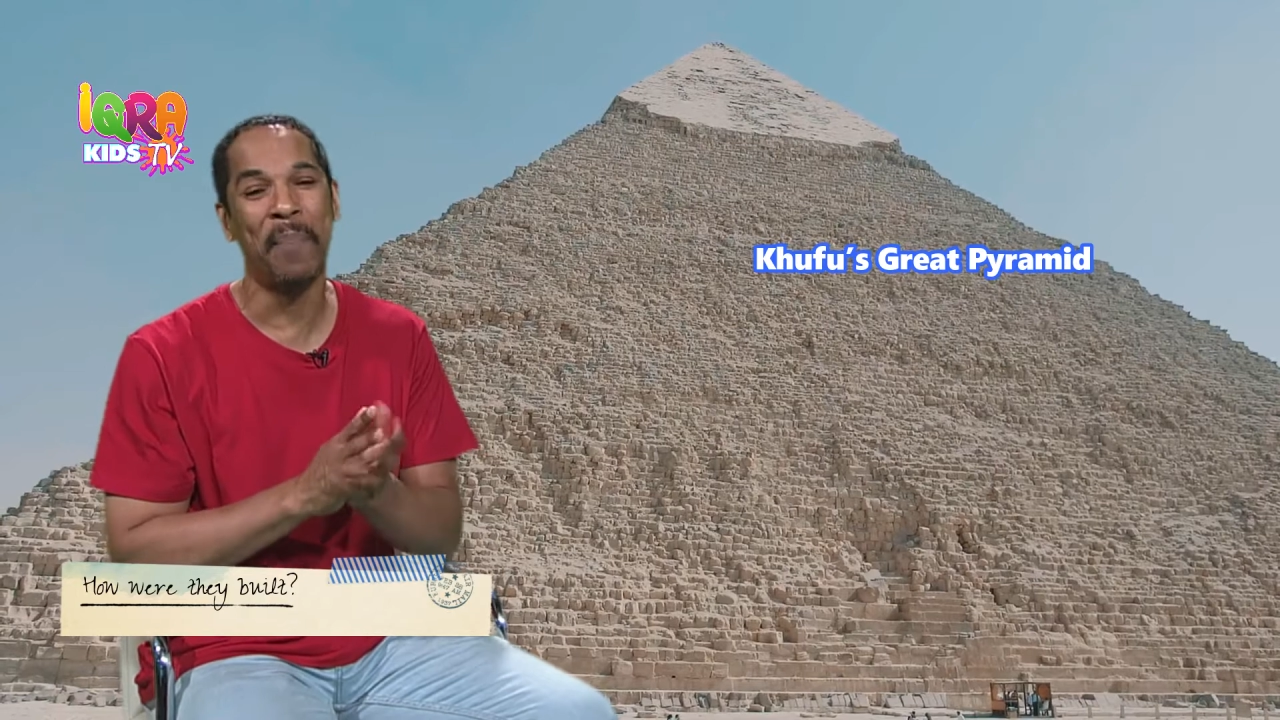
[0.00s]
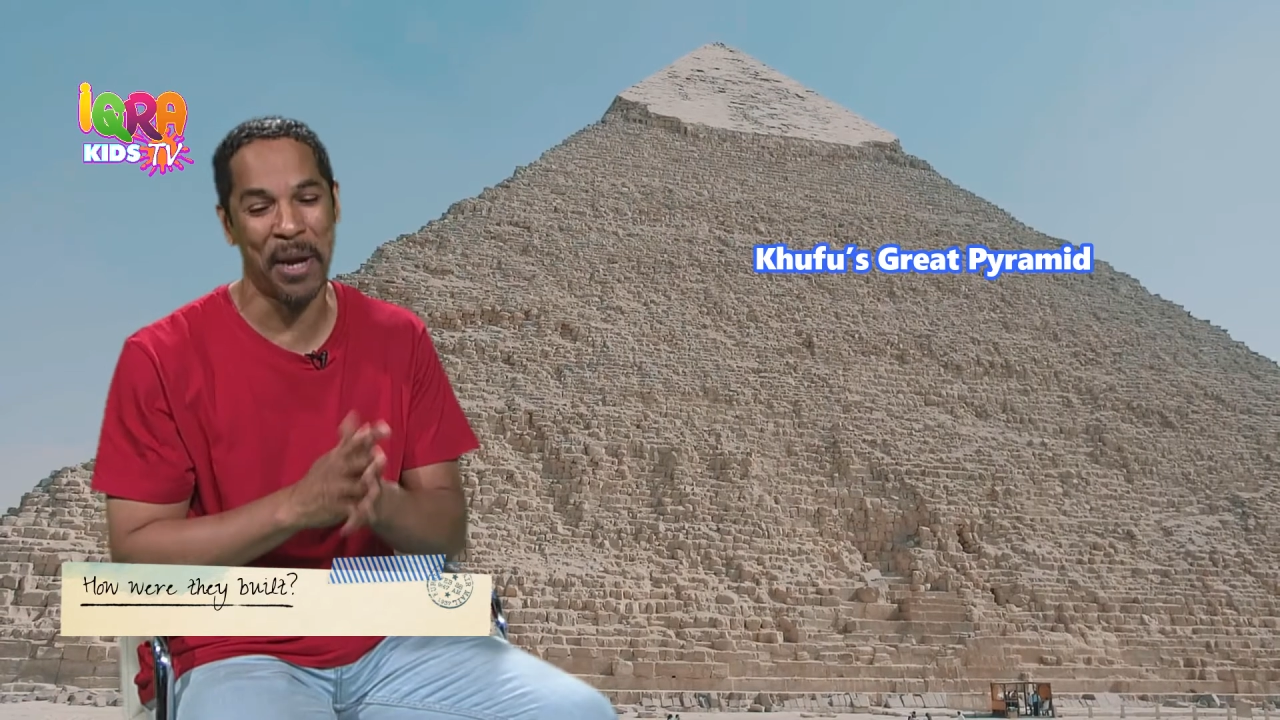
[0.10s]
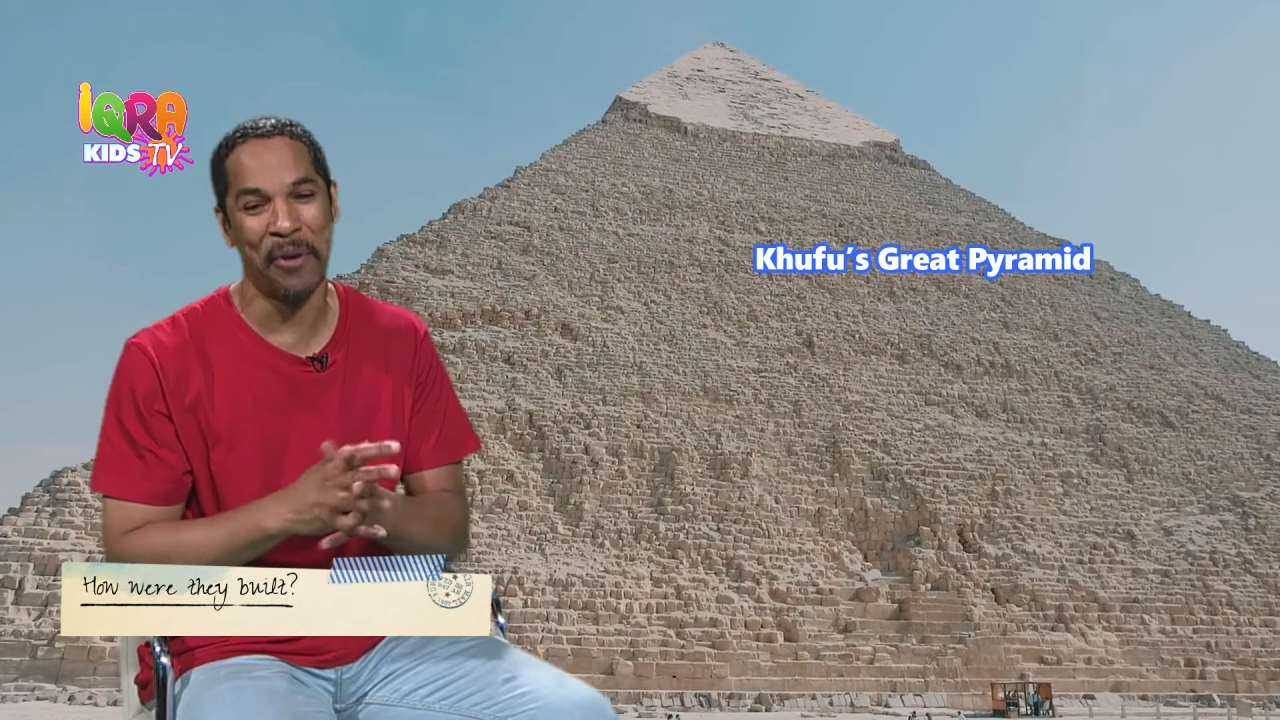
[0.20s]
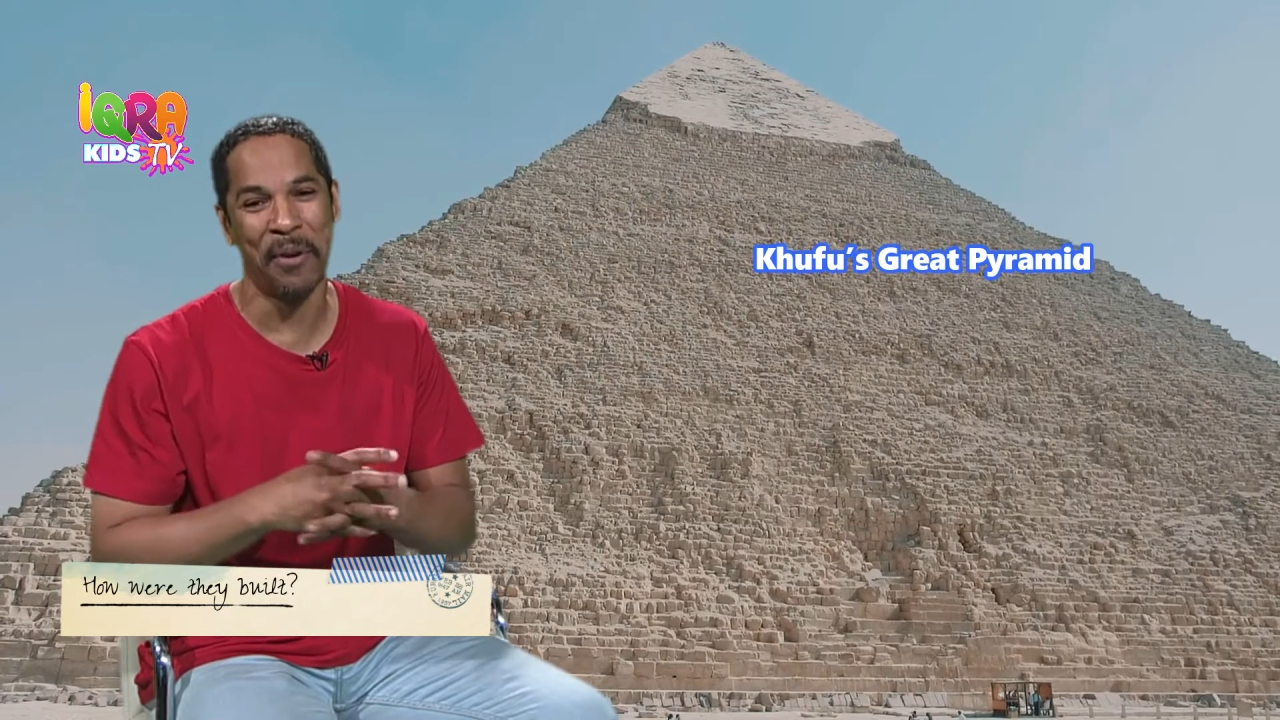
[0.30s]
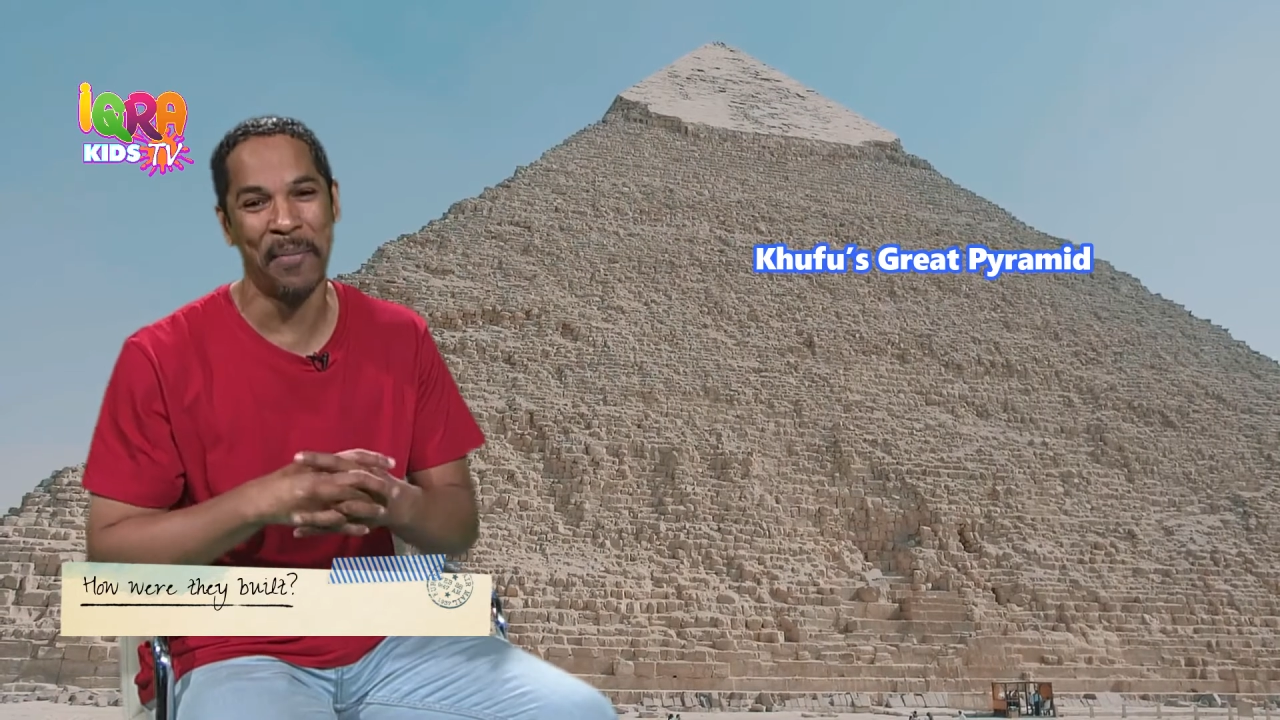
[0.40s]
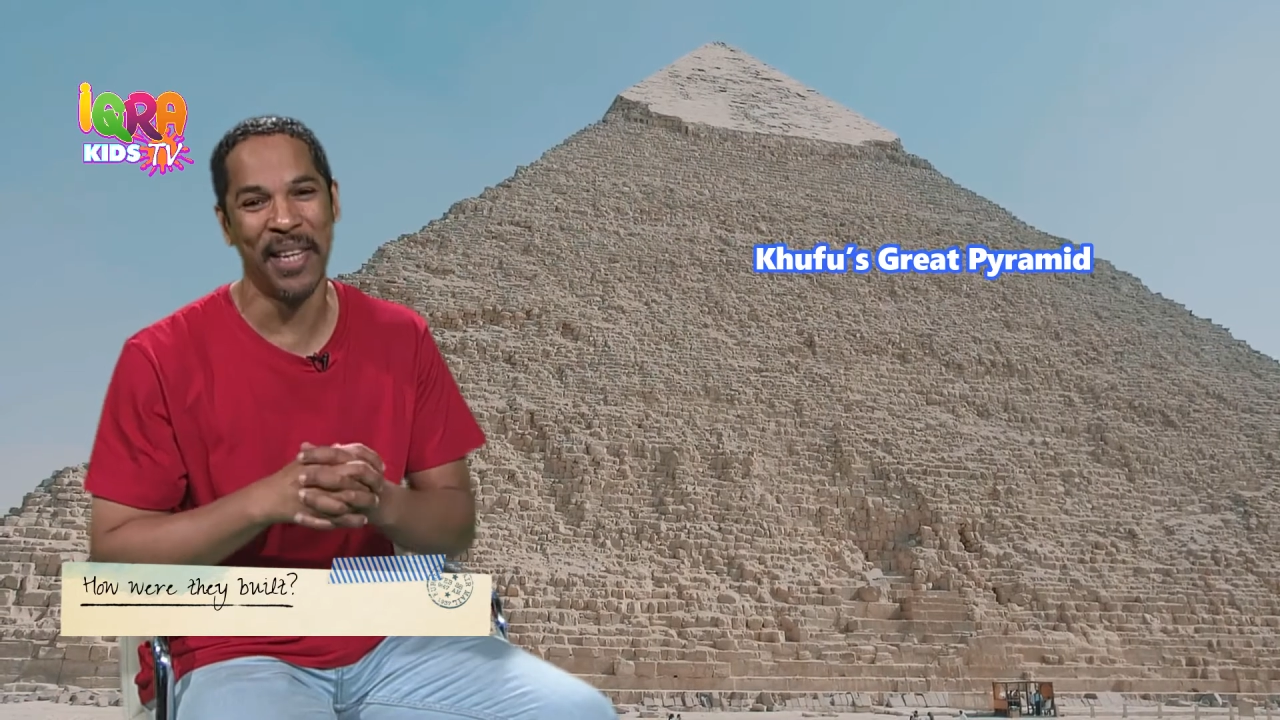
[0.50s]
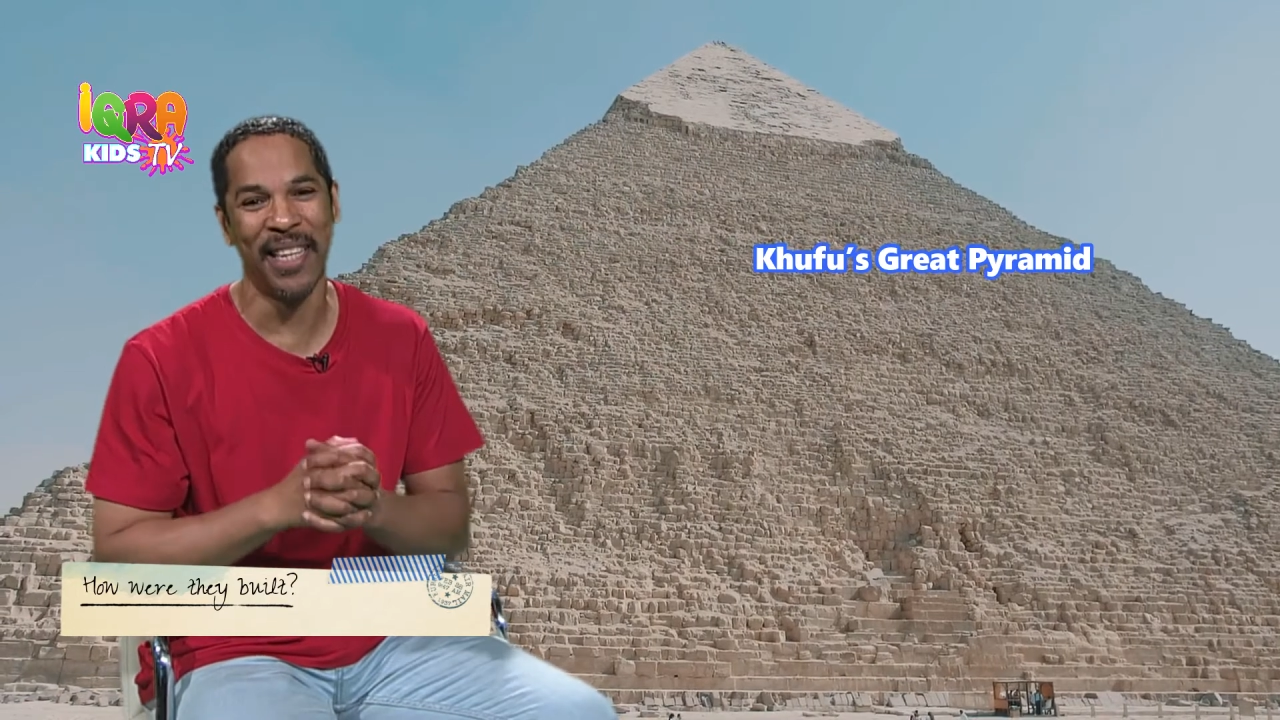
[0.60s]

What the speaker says: pyramid.